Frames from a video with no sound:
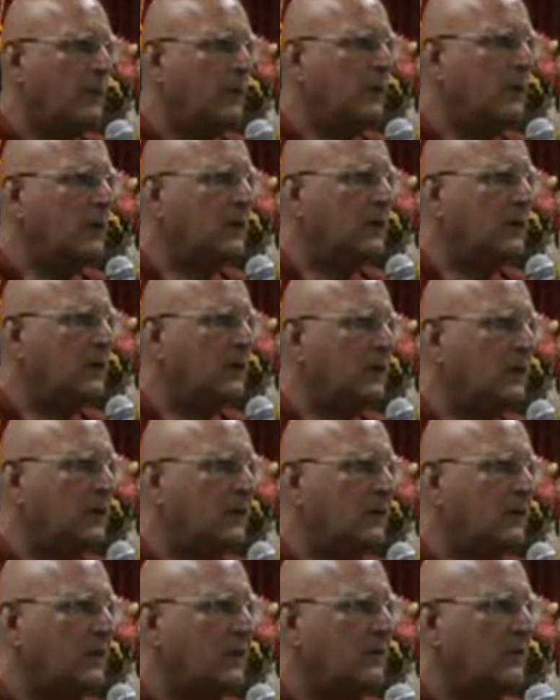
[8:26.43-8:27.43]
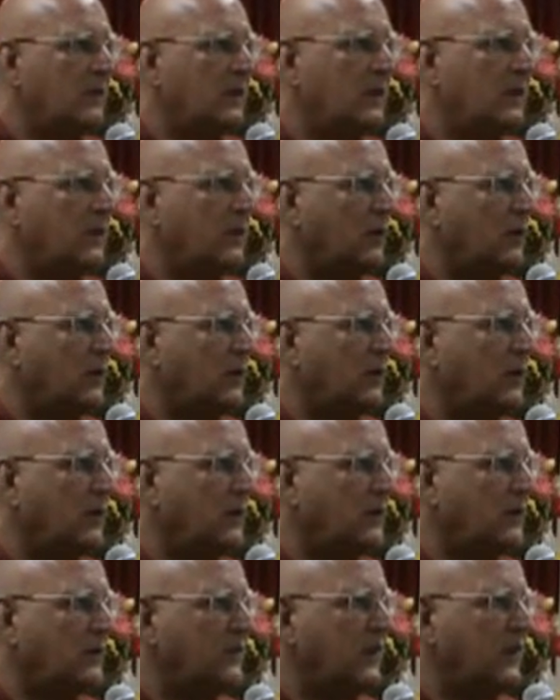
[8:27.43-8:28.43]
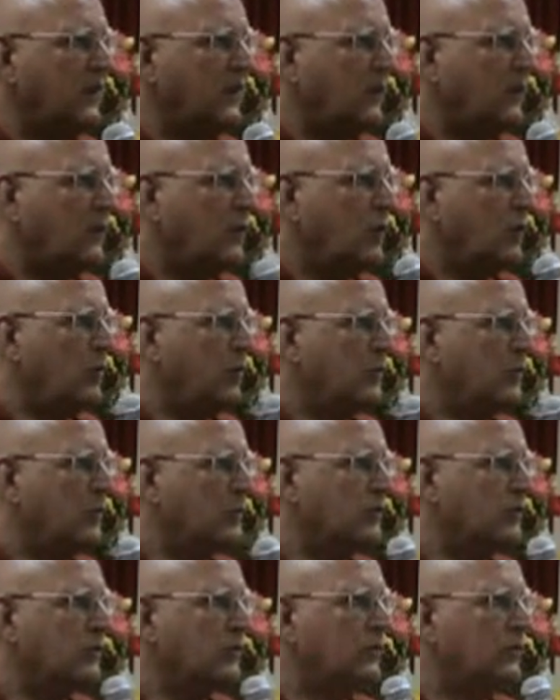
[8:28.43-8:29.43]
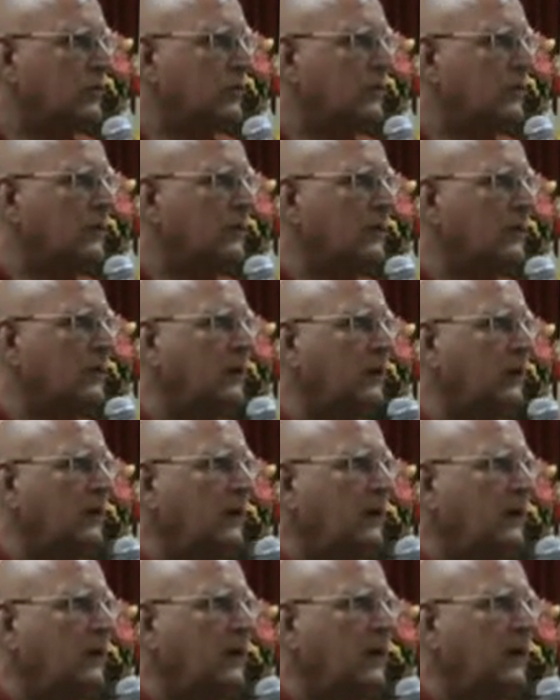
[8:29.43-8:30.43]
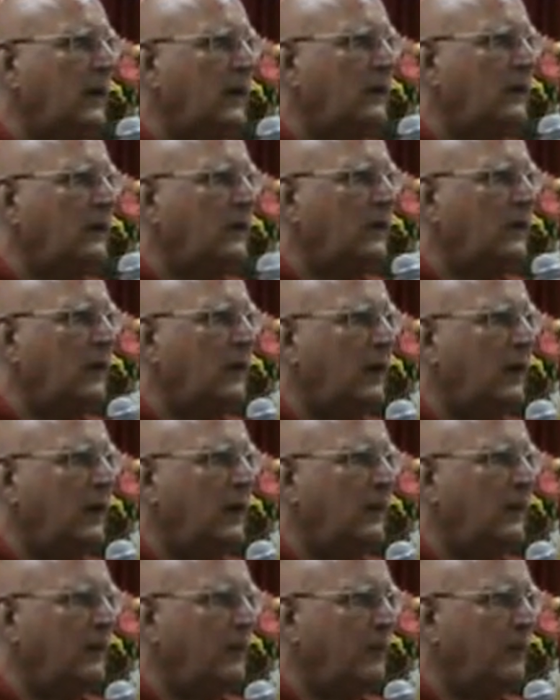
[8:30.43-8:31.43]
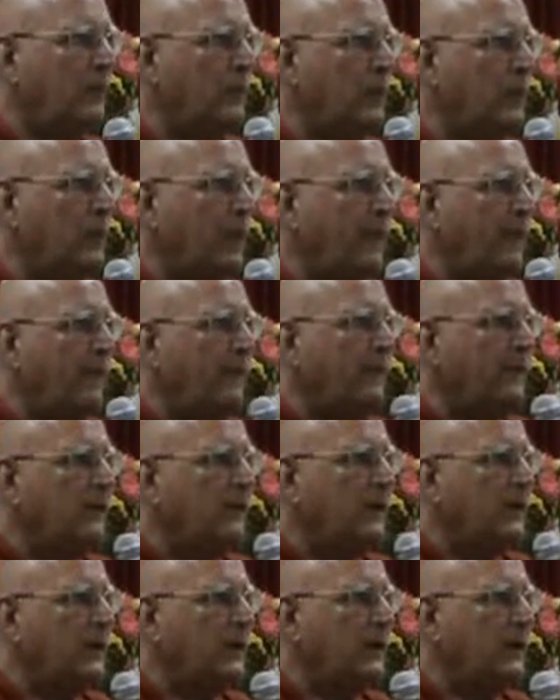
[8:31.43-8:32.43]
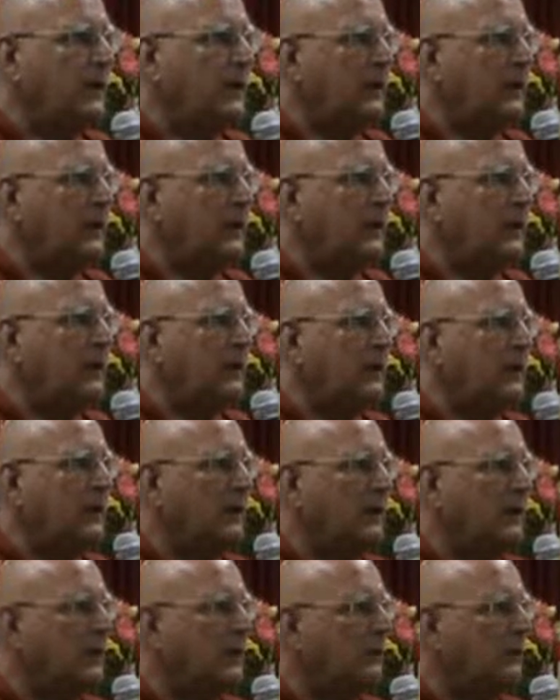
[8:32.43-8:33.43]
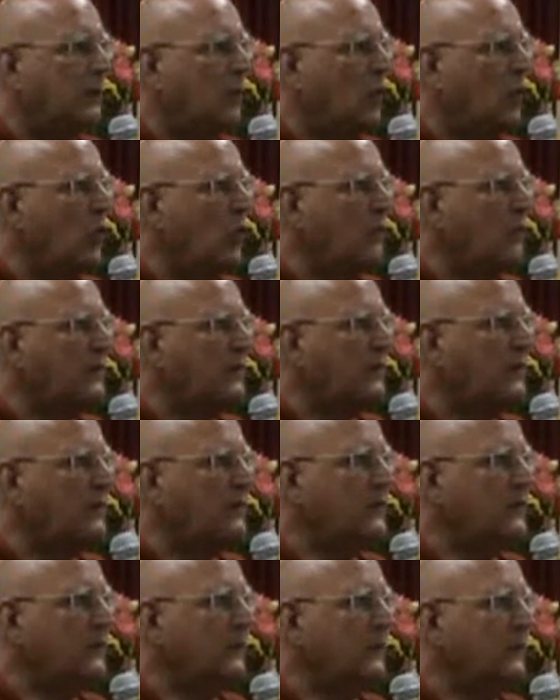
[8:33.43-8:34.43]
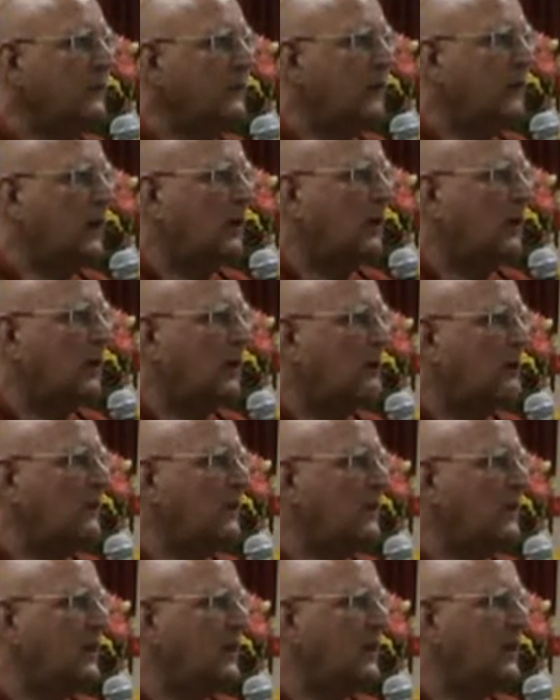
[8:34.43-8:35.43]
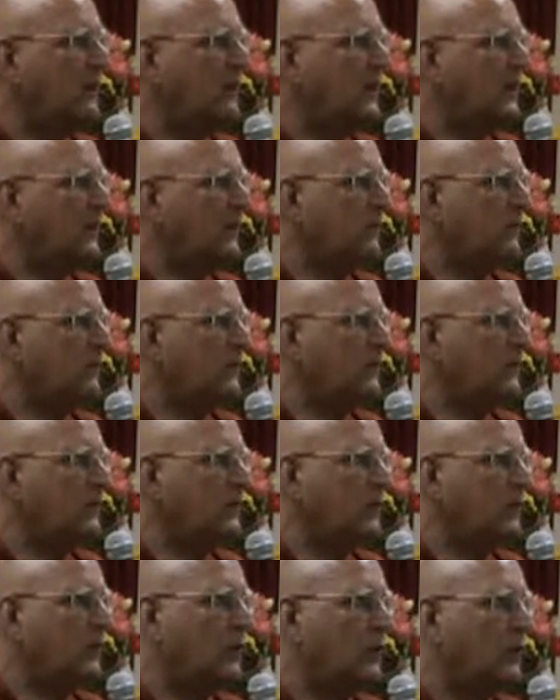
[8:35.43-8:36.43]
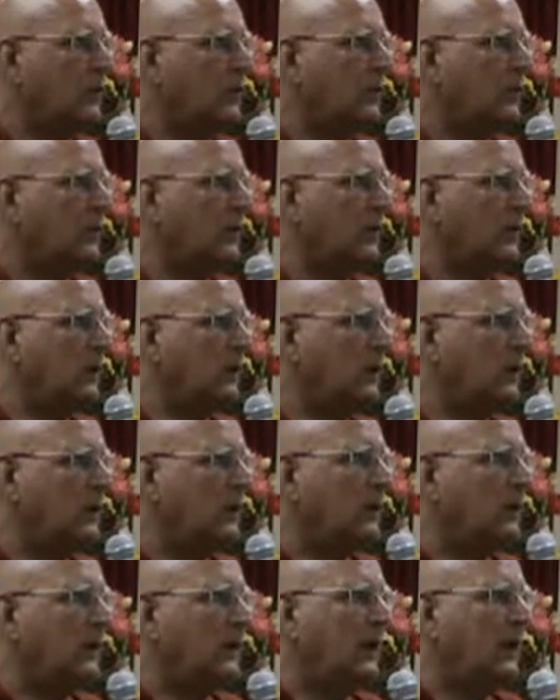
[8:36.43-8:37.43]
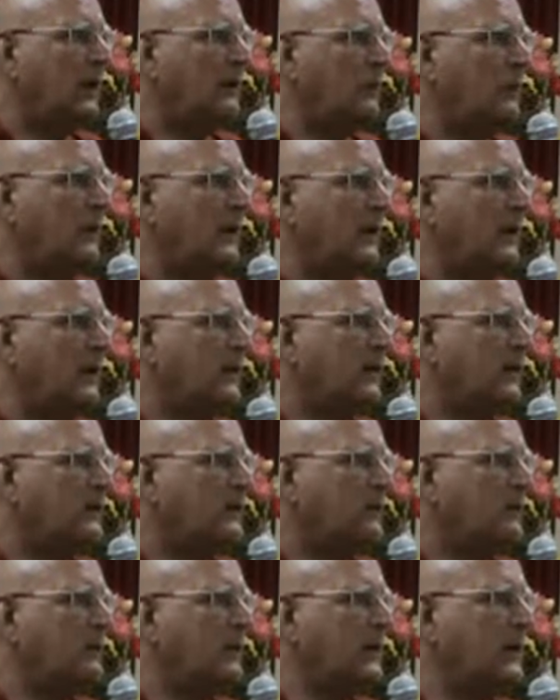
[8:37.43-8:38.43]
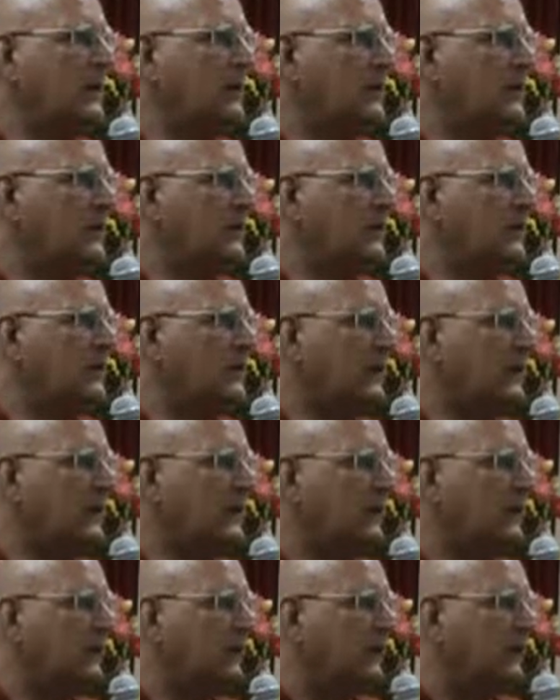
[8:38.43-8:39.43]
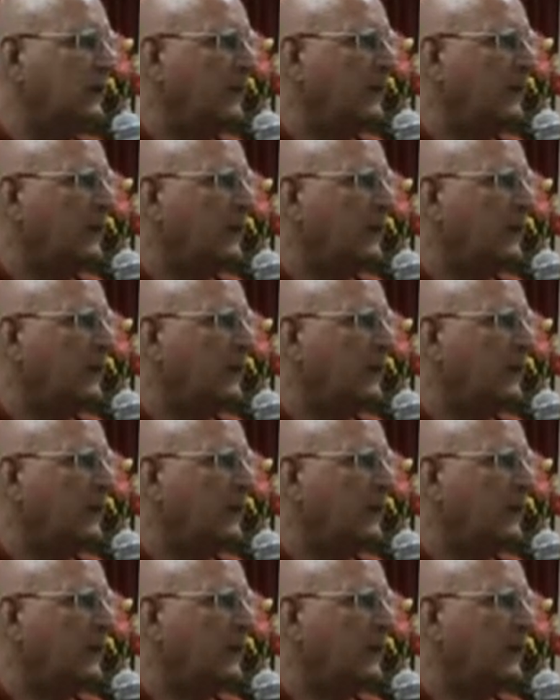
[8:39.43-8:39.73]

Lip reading: Because, as he said, in the second noble truth, that the causes of our unsatisfactoriness or dukkha as we experience it